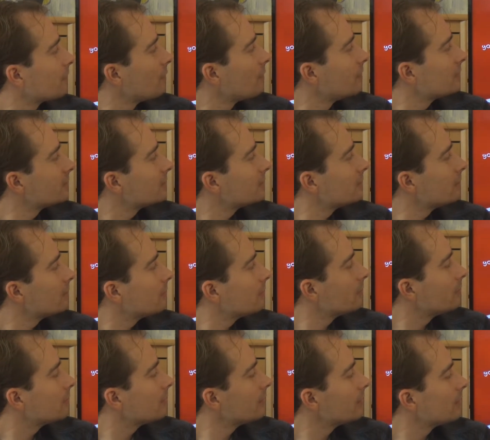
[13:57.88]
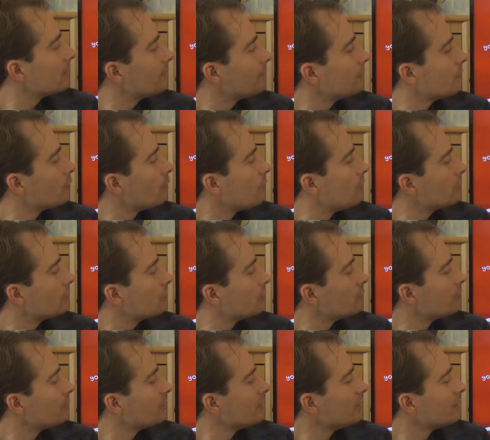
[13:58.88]
course, if we want
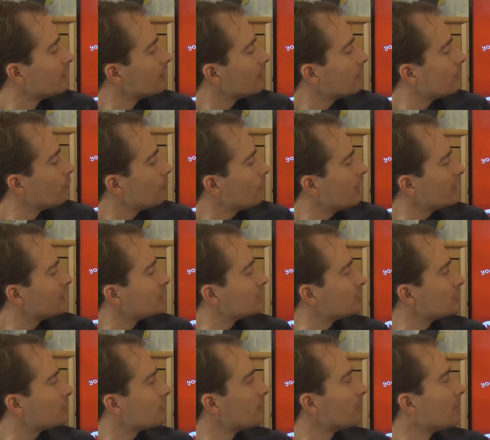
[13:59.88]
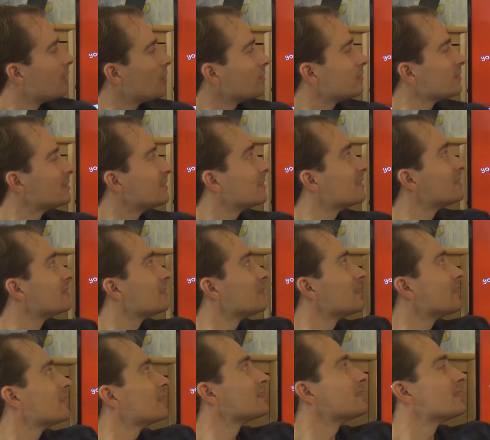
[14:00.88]
to be really sure about it, that
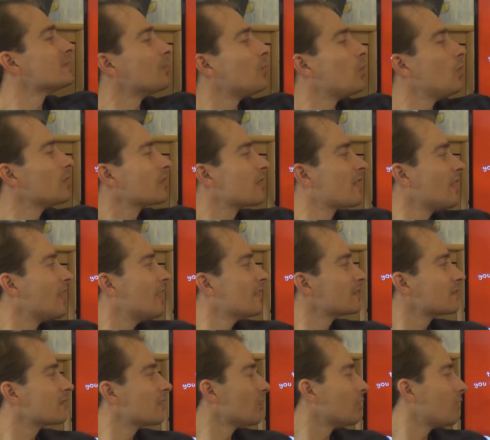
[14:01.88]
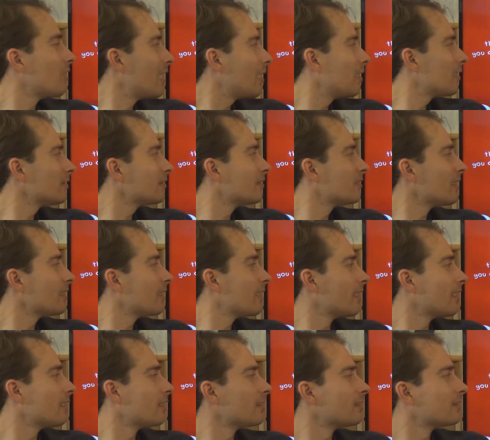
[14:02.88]
the ball can't go up and,
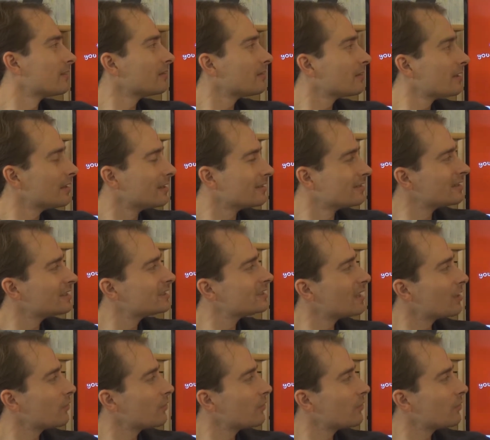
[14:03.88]
in this